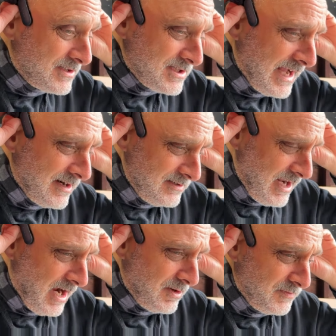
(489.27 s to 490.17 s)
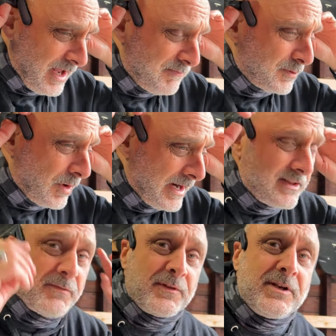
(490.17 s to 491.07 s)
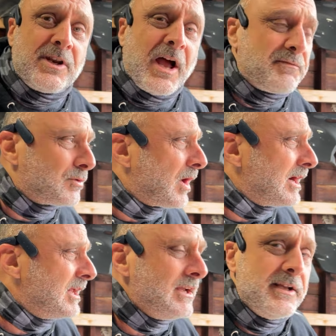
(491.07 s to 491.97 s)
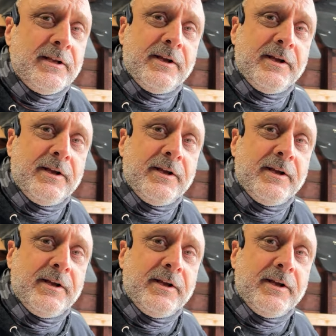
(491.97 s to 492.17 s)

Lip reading: It's not for riding. Definitely not for riding.